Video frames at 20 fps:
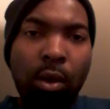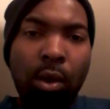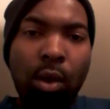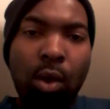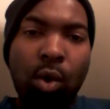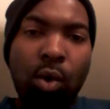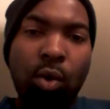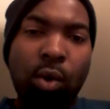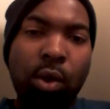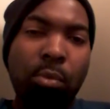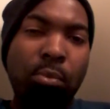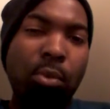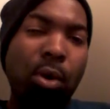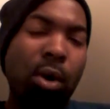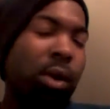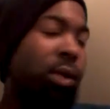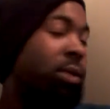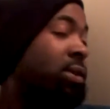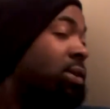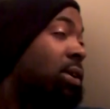Yo, good
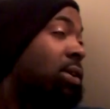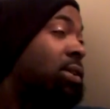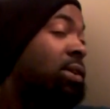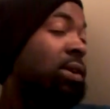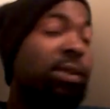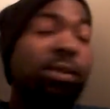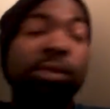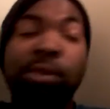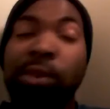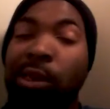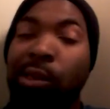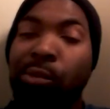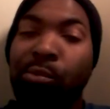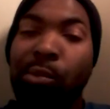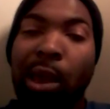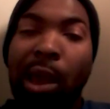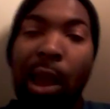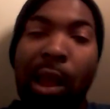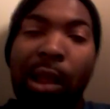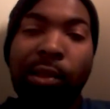morning, TTC,
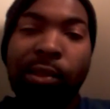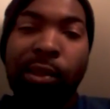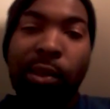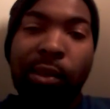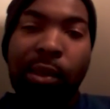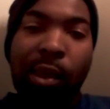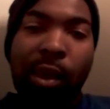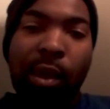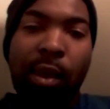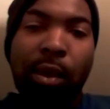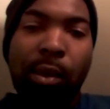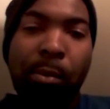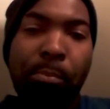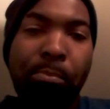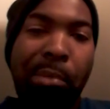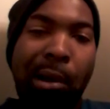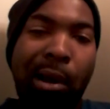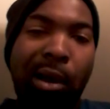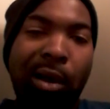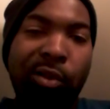man. It's the King of
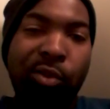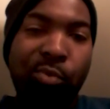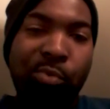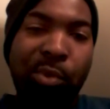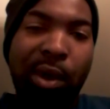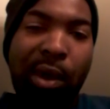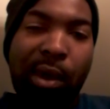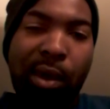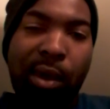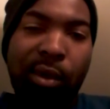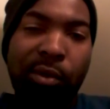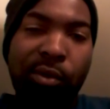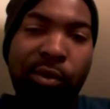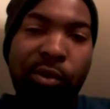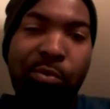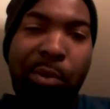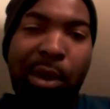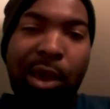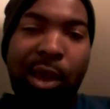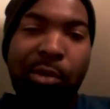the Bucks, man.
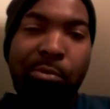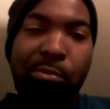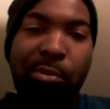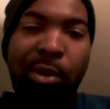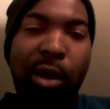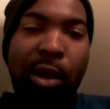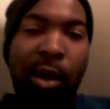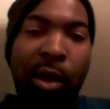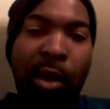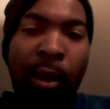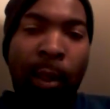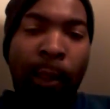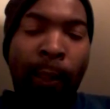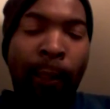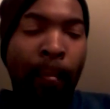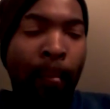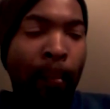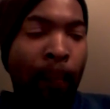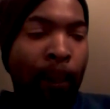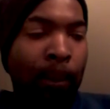Just making my
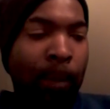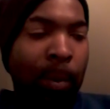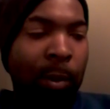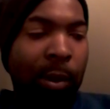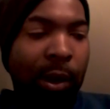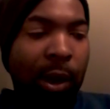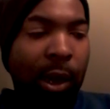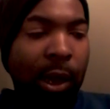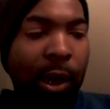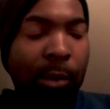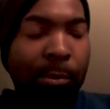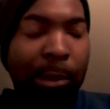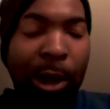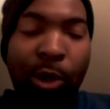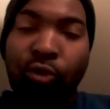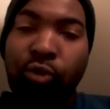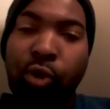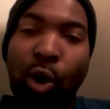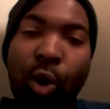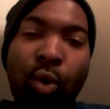
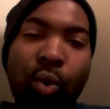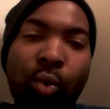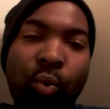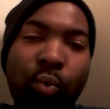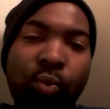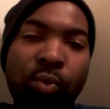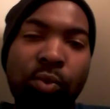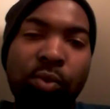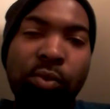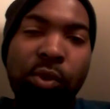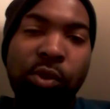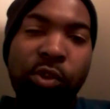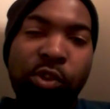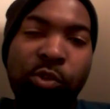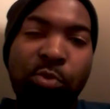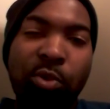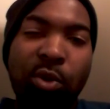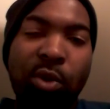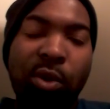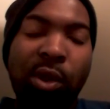crow this
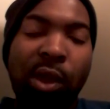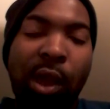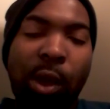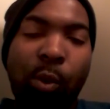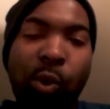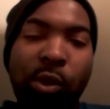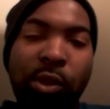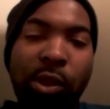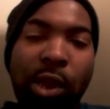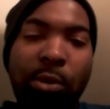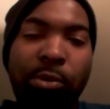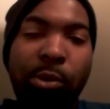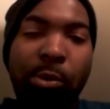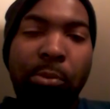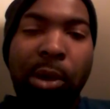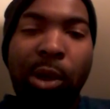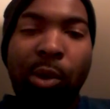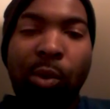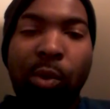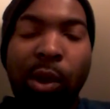morning. I wasn't able to
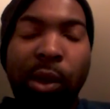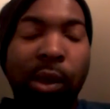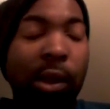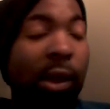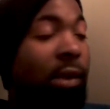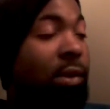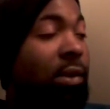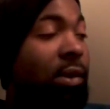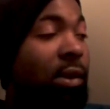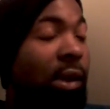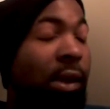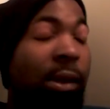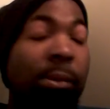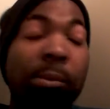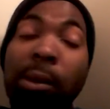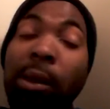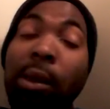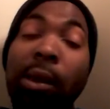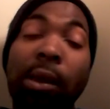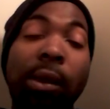make one yesterday,
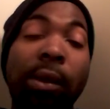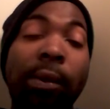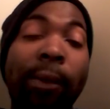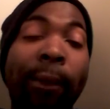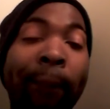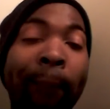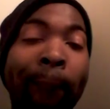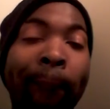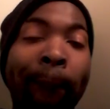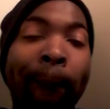man.